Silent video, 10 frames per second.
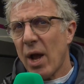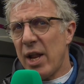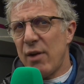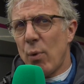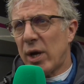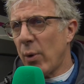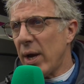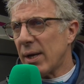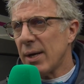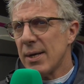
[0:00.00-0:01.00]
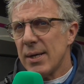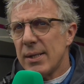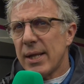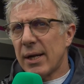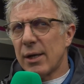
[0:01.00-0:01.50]
And if we're quick,
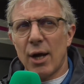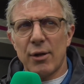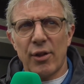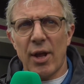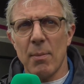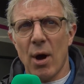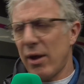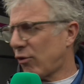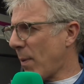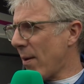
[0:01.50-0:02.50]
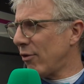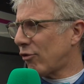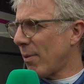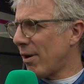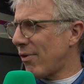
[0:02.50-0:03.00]
then I'd like to think my experience
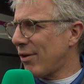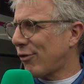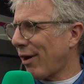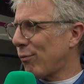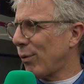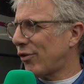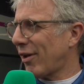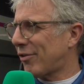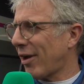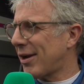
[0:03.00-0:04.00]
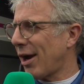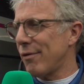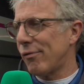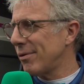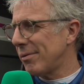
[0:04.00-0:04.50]
and my racecraft will take
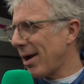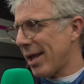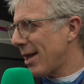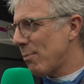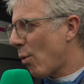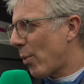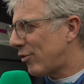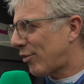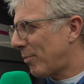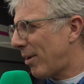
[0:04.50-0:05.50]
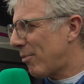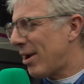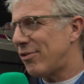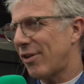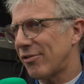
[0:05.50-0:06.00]
over, and then we'll win some
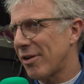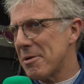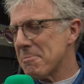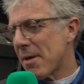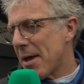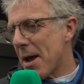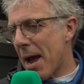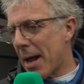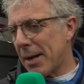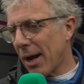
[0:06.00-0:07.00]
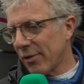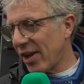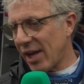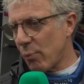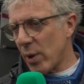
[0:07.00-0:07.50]
races. And I
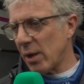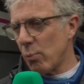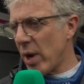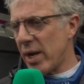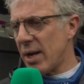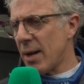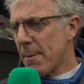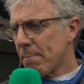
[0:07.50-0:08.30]
think if we can win,